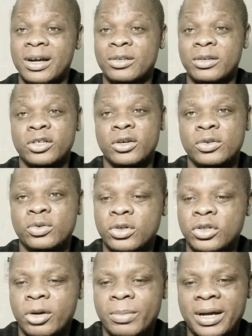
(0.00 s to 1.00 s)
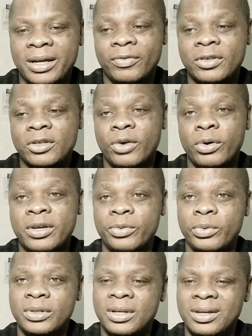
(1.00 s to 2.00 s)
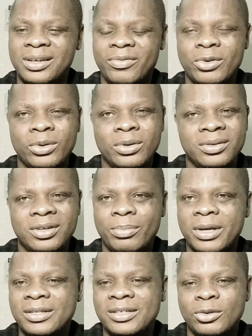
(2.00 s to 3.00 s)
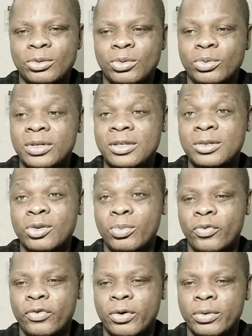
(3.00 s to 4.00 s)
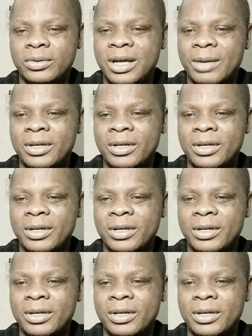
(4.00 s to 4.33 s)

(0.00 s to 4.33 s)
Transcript: congratulations to you, Chioma. If it's not working with Davido, the best thing to do is to move forward.